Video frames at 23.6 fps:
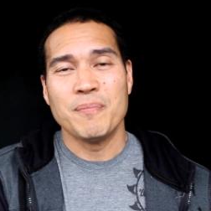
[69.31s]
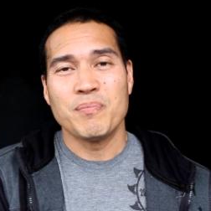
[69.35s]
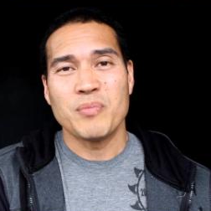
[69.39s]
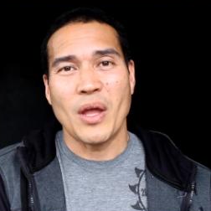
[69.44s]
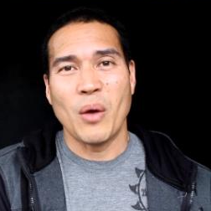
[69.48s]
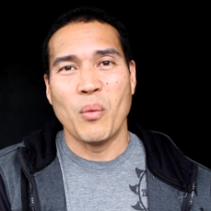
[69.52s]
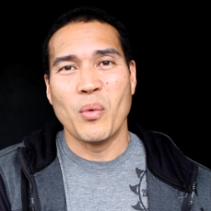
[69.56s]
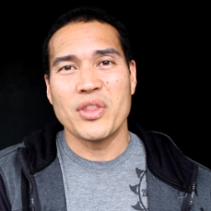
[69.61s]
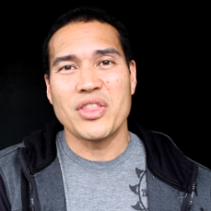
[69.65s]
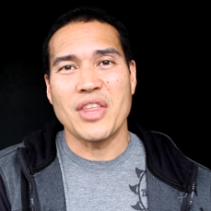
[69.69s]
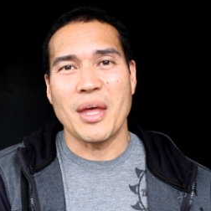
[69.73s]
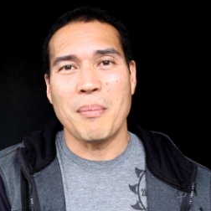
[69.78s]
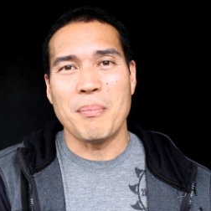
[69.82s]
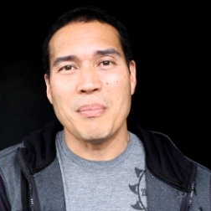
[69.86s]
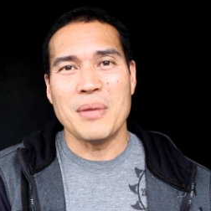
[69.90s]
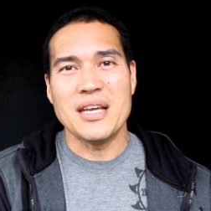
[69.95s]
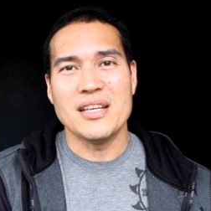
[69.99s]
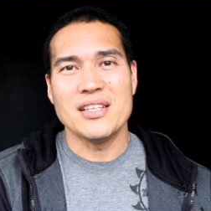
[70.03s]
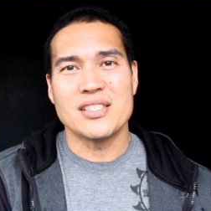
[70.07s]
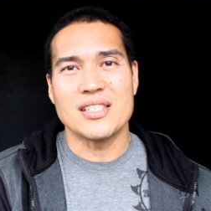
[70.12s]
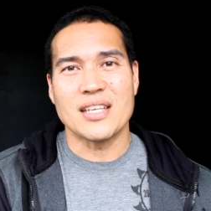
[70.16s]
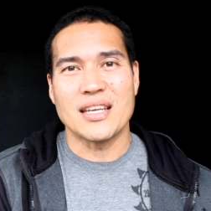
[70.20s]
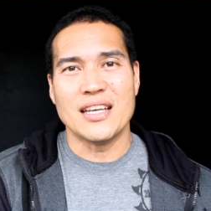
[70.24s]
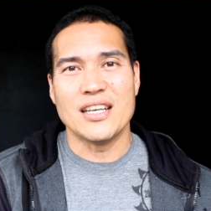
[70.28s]
And what that
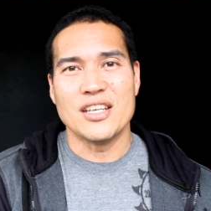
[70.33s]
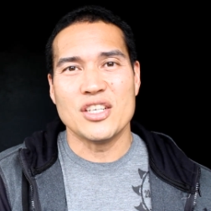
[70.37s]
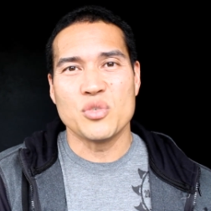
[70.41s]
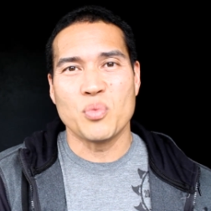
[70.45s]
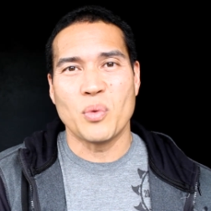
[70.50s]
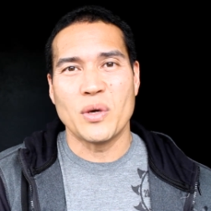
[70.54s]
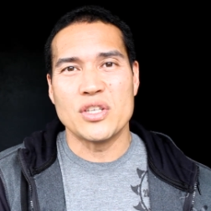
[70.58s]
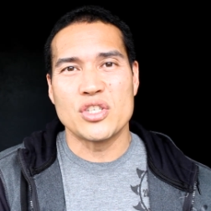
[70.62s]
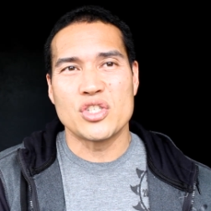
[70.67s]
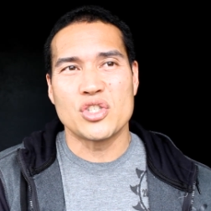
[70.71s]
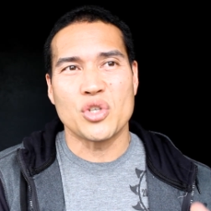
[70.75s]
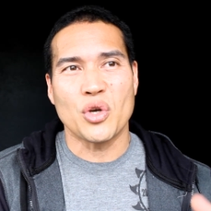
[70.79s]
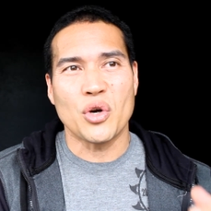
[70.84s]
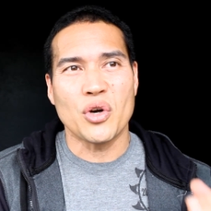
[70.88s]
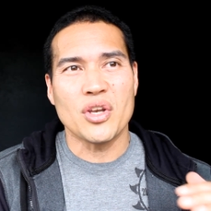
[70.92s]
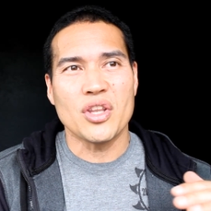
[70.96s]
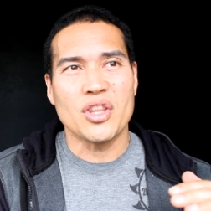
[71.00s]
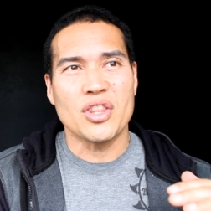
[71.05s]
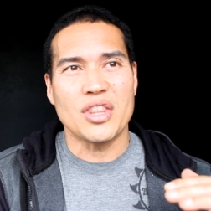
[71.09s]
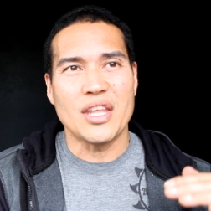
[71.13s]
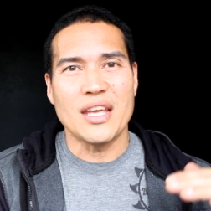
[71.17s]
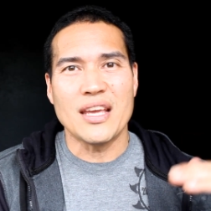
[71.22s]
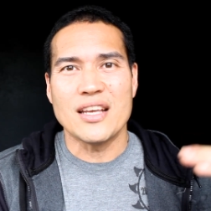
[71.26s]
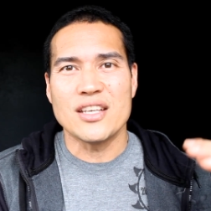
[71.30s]
means is when certain
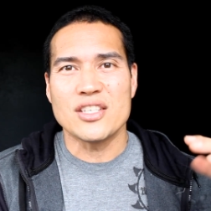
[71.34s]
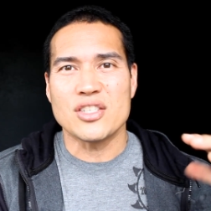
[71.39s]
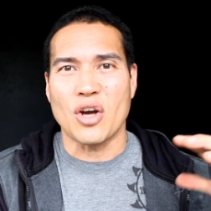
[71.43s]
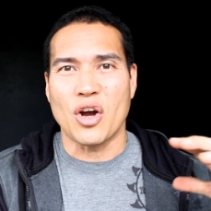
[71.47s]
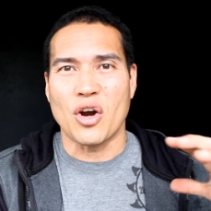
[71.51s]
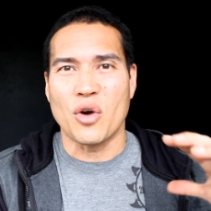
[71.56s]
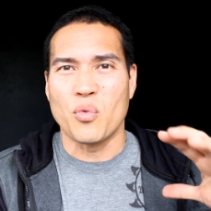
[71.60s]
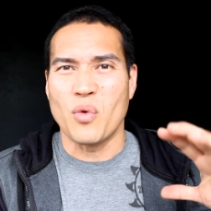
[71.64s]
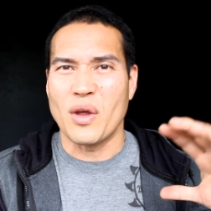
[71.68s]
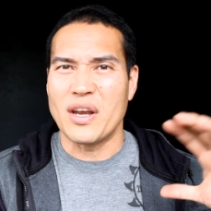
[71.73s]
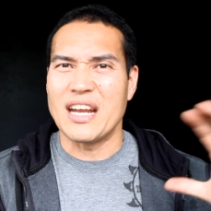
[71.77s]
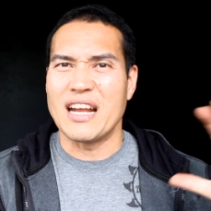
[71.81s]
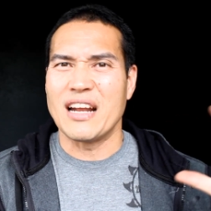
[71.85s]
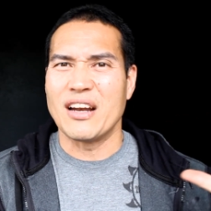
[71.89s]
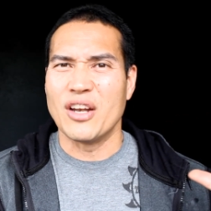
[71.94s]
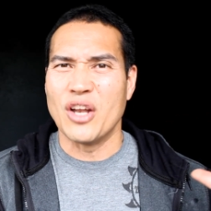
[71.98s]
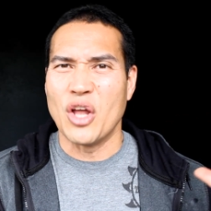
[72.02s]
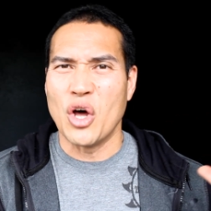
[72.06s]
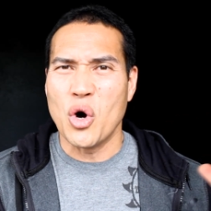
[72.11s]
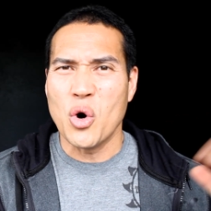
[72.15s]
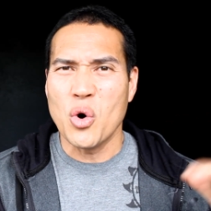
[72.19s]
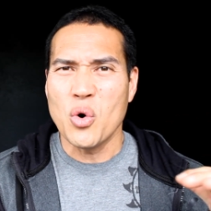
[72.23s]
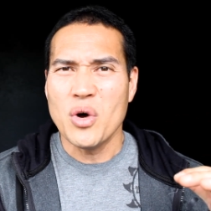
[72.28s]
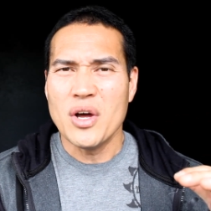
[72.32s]
things are running
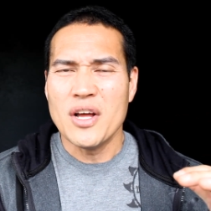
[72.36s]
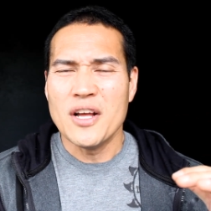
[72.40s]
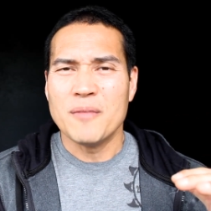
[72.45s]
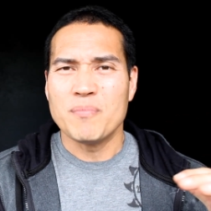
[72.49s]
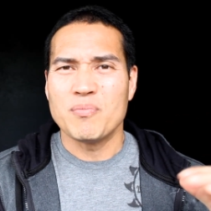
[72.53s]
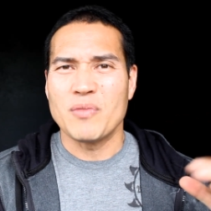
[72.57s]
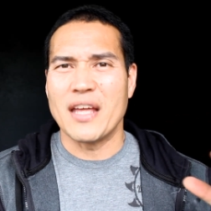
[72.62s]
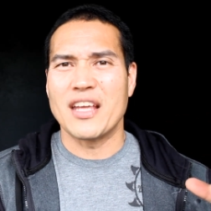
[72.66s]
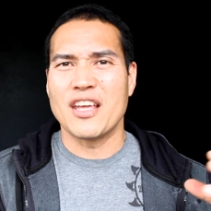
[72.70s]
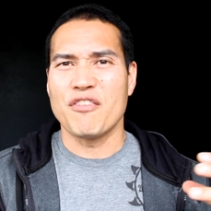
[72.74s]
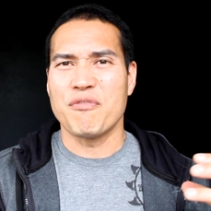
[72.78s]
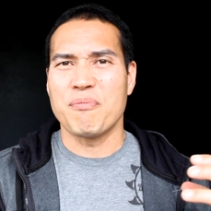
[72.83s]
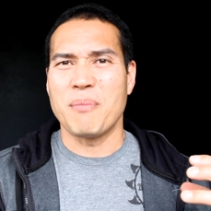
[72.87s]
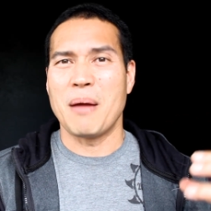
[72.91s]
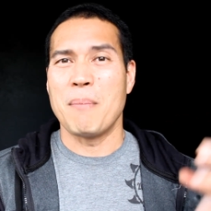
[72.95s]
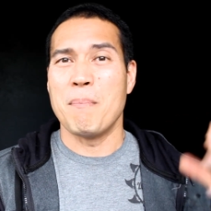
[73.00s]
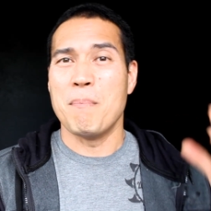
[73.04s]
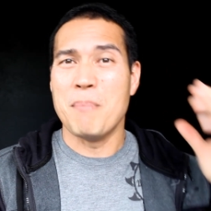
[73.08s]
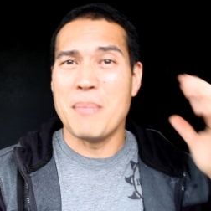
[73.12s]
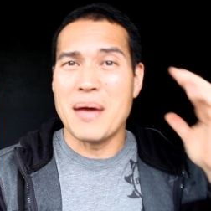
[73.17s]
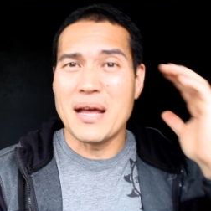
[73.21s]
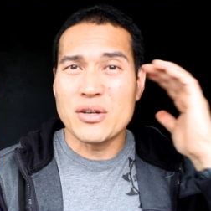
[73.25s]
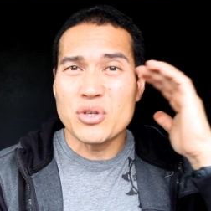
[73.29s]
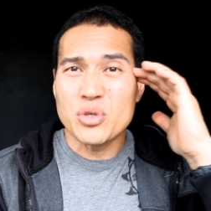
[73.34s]
low, like if my
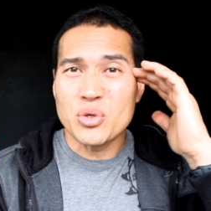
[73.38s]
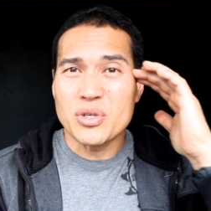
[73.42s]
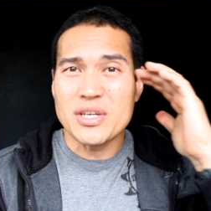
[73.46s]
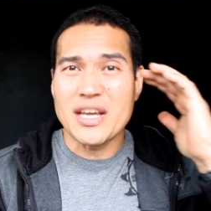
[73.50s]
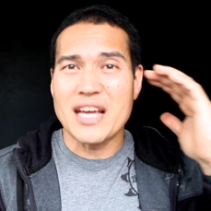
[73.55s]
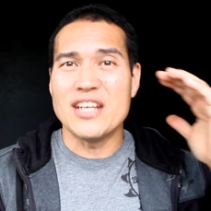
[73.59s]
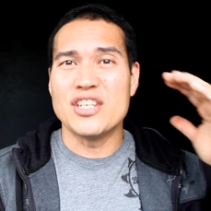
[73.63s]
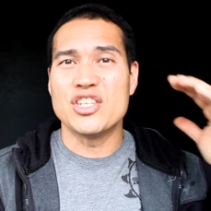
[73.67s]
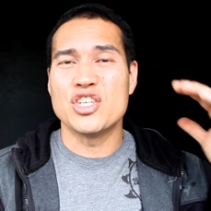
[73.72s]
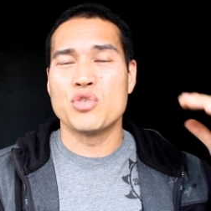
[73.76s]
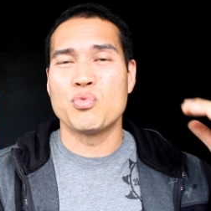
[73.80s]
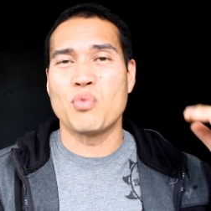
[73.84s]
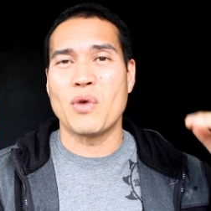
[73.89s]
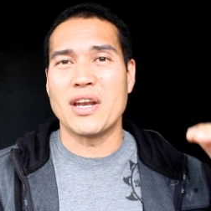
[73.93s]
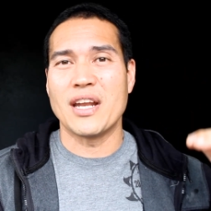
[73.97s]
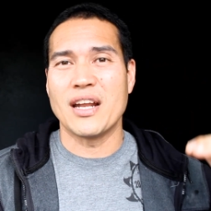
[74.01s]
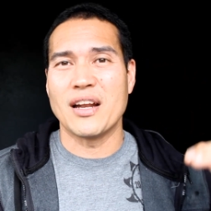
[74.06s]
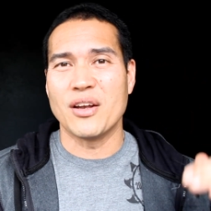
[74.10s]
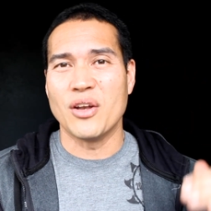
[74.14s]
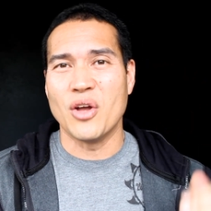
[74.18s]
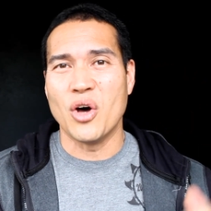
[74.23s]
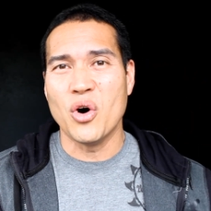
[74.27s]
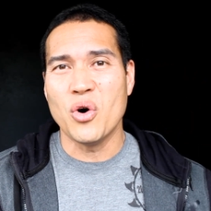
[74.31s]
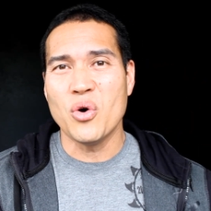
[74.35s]
mental gauge is
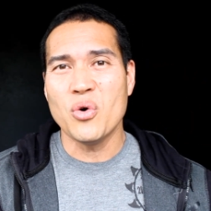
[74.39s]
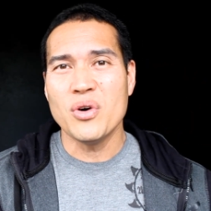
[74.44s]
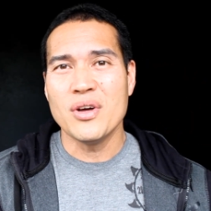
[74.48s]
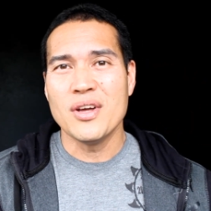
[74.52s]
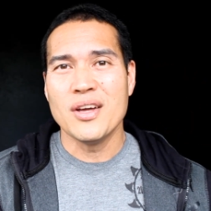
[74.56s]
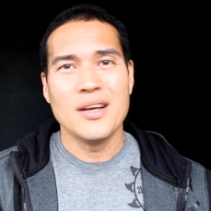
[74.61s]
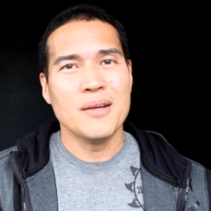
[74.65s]
running low,